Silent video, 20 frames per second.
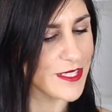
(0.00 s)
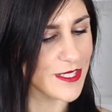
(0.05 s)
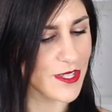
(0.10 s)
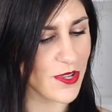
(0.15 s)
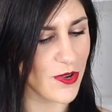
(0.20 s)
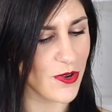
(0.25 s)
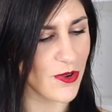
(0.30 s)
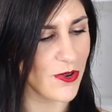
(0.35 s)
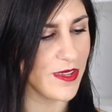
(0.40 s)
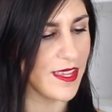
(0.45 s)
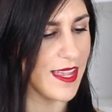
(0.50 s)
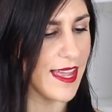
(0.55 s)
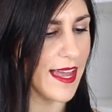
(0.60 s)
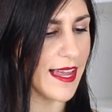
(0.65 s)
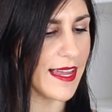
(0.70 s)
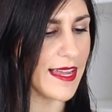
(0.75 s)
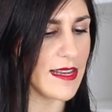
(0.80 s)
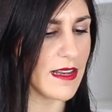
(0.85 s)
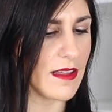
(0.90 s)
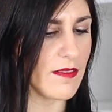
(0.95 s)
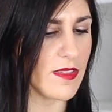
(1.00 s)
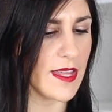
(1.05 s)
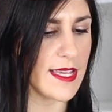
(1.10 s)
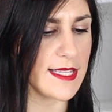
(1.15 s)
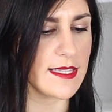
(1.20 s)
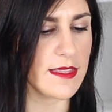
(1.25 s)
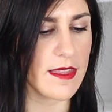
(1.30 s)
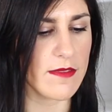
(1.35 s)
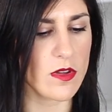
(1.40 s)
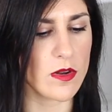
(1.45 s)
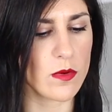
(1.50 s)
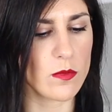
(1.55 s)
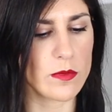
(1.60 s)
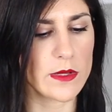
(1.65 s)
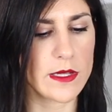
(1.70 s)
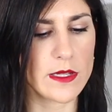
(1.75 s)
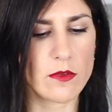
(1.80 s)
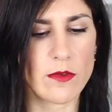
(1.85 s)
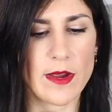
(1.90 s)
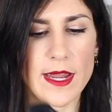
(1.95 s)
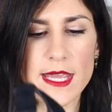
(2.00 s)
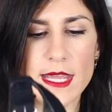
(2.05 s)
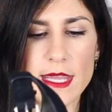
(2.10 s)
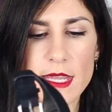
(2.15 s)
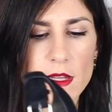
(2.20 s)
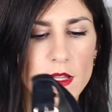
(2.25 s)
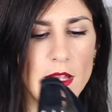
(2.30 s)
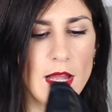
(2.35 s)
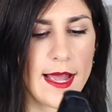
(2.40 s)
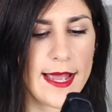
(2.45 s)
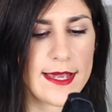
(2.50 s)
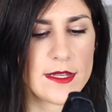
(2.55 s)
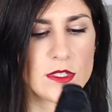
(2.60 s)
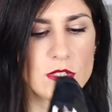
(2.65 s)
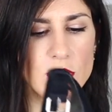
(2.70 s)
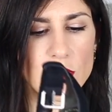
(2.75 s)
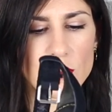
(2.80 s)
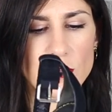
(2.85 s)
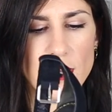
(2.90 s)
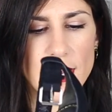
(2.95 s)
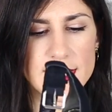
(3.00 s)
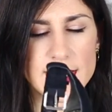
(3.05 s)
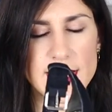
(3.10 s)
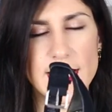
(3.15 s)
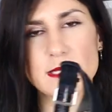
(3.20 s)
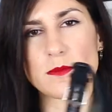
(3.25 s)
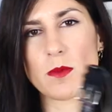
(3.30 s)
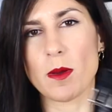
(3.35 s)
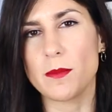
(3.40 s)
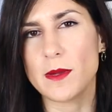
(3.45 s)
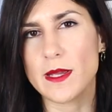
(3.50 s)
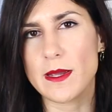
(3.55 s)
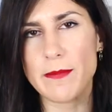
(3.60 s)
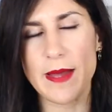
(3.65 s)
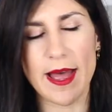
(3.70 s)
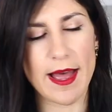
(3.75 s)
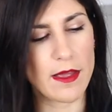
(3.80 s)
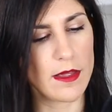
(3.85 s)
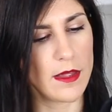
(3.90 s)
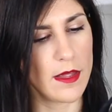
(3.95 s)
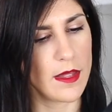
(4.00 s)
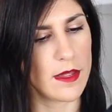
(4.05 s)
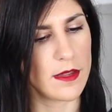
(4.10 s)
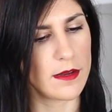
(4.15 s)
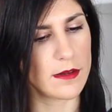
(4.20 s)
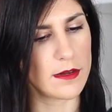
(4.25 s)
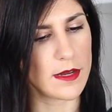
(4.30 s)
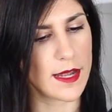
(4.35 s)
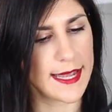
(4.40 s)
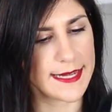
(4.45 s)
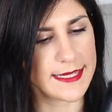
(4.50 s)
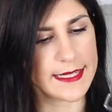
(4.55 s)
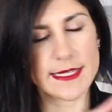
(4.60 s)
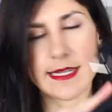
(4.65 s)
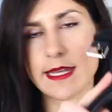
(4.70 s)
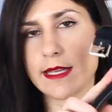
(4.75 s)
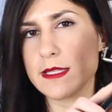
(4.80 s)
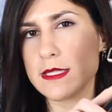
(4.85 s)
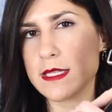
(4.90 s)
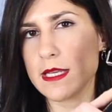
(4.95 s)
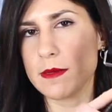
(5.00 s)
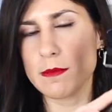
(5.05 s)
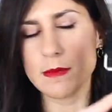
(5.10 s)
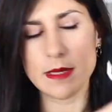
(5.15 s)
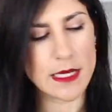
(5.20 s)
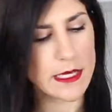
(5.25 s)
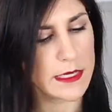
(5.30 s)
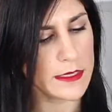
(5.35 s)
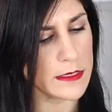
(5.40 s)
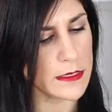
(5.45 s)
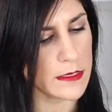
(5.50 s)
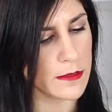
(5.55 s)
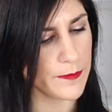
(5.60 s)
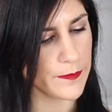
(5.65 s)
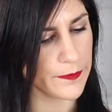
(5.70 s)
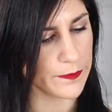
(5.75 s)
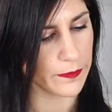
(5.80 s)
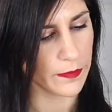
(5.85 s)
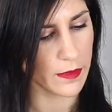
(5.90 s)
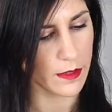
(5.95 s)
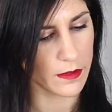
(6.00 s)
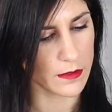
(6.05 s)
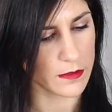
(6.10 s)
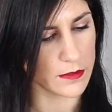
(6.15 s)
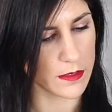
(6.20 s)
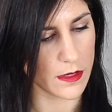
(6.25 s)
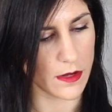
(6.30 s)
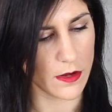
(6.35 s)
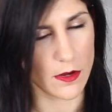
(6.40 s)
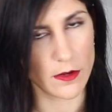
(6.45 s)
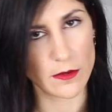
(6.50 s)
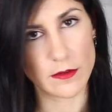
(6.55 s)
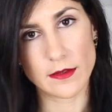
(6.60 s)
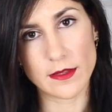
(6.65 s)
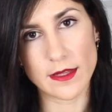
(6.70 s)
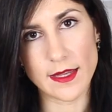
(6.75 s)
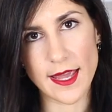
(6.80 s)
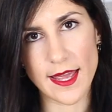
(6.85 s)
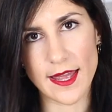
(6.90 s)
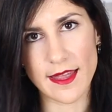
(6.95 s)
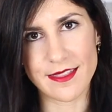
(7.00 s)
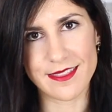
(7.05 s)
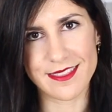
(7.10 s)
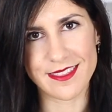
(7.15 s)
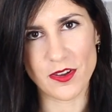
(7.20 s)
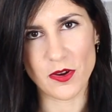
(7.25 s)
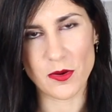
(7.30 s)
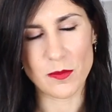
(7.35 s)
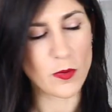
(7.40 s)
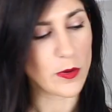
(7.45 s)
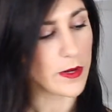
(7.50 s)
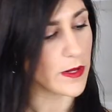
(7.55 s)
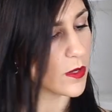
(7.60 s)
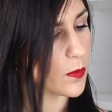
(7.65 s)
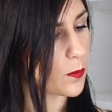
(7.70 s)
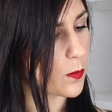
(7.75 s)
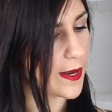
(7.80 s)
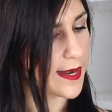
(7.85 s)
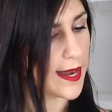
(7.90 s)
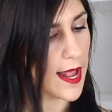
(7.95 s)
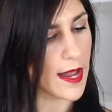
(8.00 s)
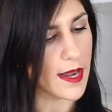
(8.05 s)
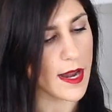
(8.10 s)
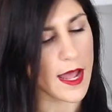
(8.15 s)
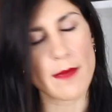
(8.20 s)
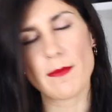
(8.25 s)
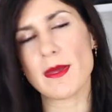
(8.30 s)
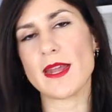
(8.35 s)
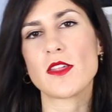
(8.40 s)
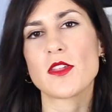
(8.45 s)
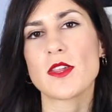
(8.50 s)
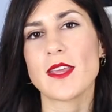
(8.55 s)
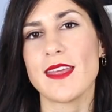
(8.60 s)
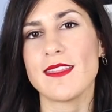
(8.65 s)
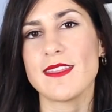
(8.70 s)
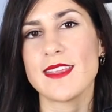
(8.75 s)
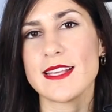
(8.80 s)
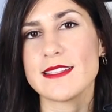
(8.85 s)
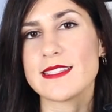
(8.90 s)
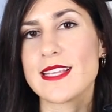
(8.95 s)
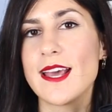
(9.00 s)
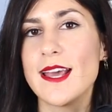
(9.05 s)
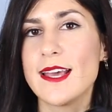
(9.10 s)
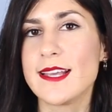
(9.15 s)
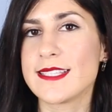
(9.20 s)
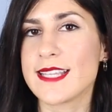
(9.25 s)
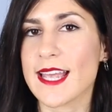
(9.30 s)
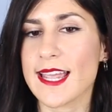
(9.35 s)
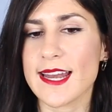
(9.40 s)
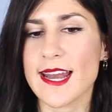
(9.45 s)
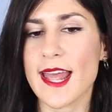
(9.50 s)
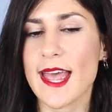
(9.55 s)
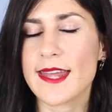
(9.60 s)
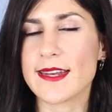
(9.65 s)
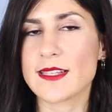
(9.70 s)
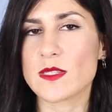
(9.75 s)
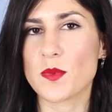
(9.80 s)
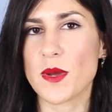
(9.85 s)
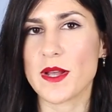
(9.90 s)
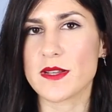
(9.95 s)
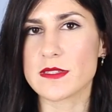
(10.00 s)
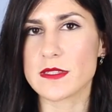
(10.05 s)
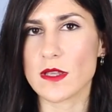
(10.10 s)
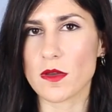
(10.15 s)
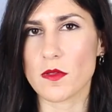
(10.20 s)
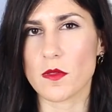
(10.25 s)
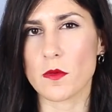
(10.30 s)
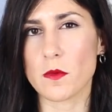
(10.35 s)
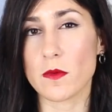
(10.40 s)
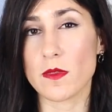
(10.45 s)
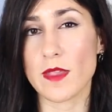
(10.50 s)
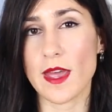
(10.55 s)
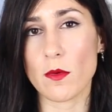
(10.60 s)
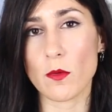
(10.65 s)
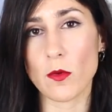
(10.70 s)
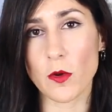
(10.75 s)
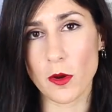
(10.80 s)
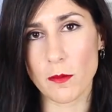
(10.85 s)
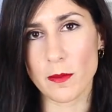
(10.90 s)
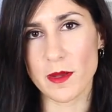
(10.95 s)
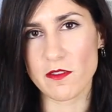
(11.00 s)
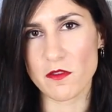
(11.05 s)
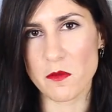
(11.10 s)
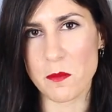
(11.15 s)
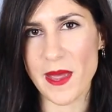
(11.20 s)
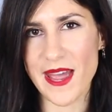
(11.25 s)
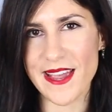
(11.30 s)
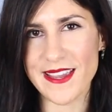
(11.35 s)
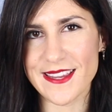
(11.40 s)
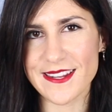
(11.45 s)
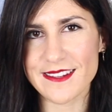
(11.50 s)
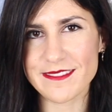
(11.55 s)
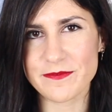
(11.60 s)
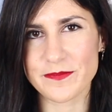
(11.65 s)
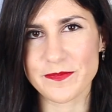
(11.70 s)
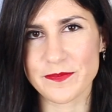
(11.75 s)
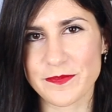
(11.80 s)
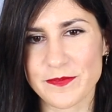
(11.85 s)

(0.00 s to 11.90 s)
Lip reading: So yeah, I love these, and they've got a really great heel height too. I'd say it's probably about 9 to 10 centimeters. So yeah, they're a pretty good one, and I managed to get these secondhand as well, so they were a bit of a bargain.